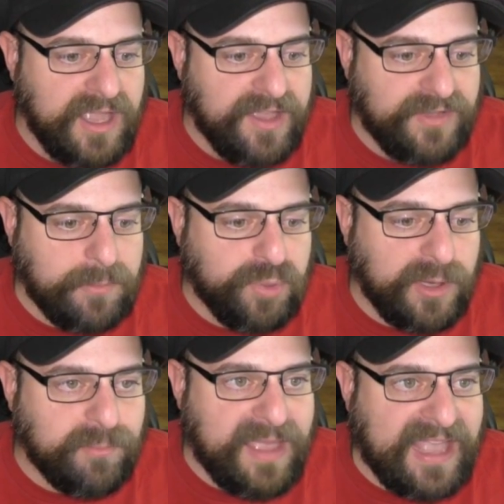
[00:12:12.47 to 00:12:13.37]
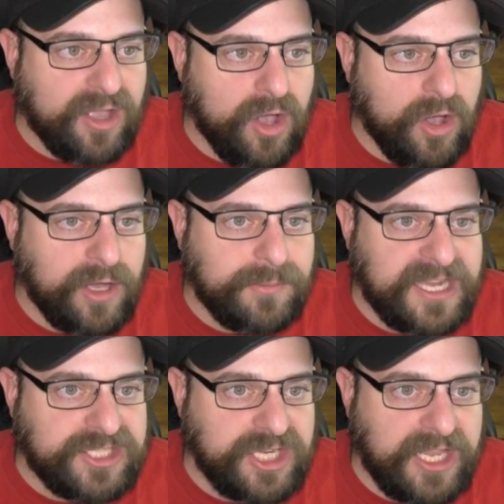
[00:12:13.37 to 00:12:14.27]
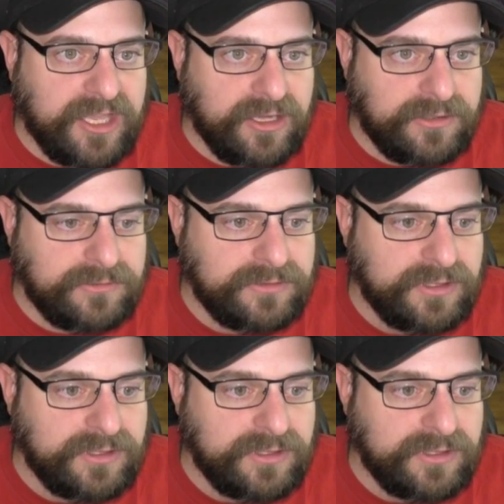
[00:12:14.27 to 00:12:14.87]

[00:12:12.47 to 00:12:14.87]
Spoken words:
If I put back on my Shaco,